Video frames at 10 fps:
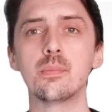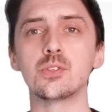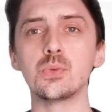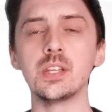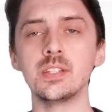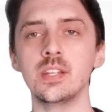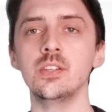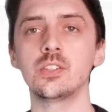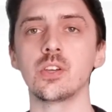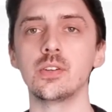But as we
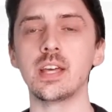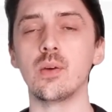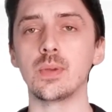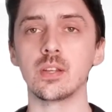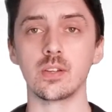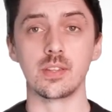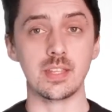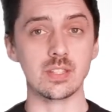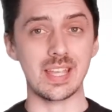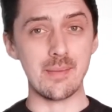continue to go down, we can look at
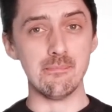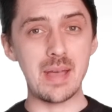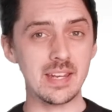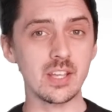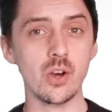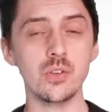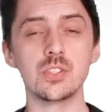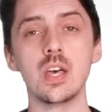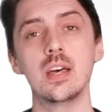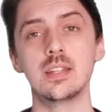things like embed codes,